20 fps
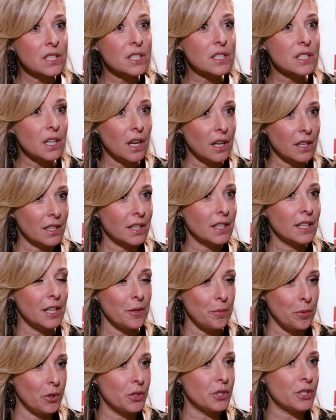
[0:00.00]

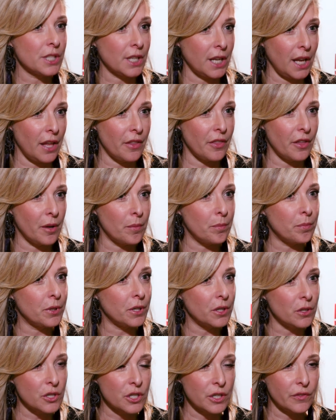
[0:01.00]
stunningly put together,
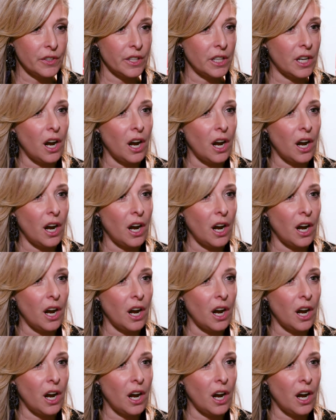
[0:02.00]
beautifully